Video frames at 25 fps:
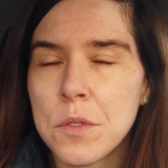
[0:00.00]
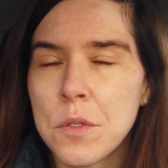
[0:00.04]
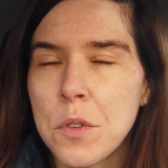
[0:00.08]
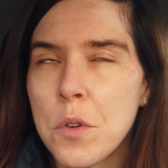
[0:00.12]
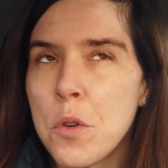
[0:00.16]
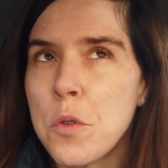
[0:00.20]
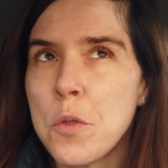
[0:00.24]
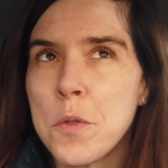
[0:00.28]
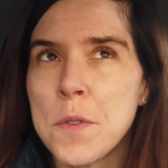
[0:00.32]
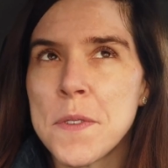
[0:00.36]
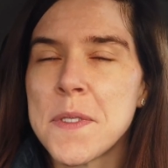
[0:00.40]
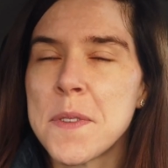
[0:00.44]

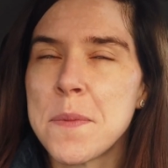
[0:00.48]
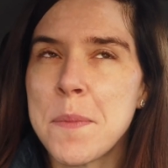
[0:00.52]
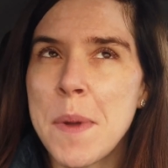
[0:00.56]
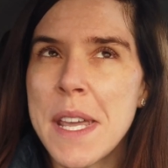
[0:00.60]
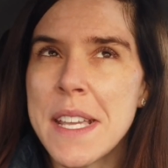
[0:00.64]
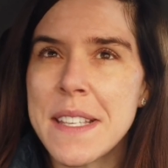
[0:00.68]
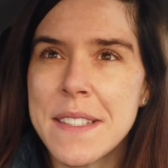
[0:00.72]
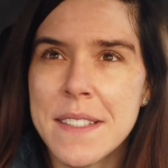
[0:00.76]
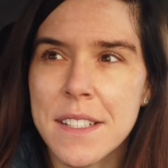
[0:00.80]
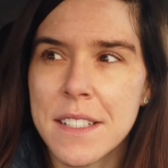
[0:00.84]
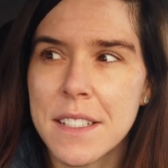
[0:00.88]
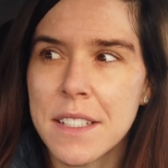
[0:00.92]
who's
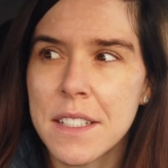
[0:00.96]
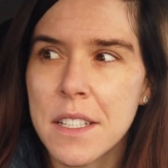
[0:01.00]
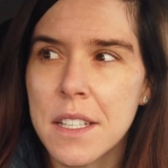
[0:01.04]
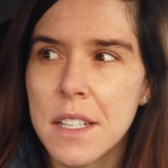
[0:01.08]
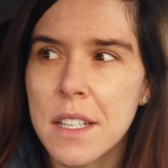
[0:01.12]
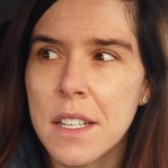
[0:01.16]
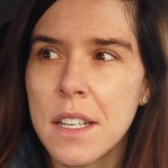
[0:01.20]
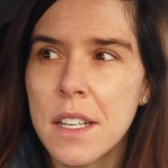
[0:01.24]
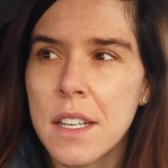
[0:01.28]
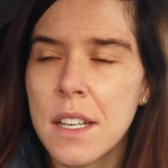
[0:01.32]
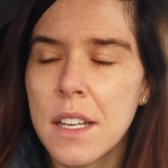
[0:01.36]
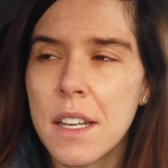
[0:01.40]
amazing
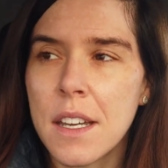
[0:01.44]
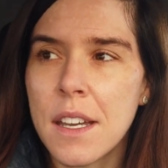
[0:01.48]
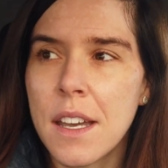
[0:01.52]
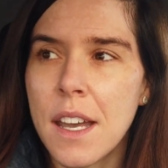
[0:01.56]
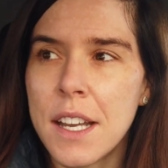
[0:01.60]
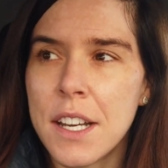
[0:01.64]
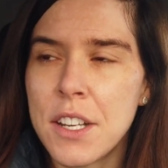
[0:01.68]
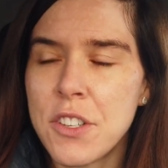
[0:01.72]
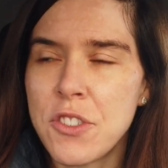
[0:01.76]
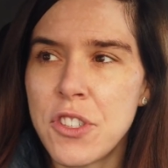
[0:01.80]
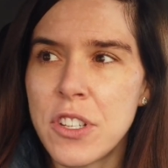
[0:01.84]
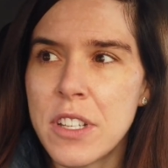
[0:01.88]

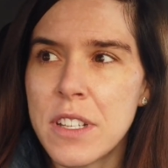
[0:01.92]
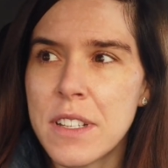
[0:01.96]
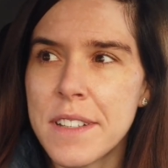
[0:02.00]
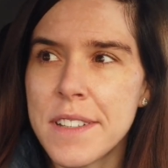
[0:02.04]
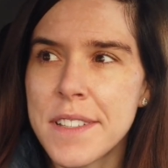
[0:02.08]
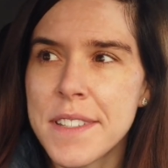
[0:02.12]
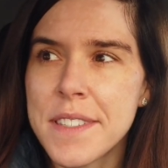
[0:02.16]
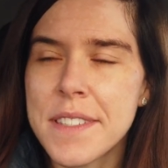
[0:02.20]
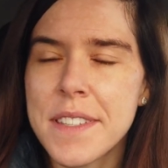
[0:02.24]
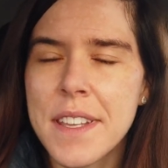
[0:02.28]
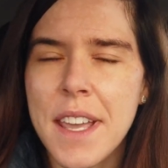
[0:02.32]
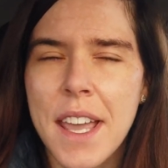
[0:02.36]
and a
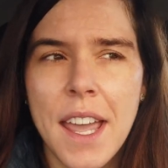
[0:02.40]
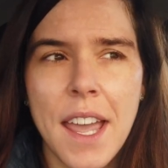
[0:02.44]
genius.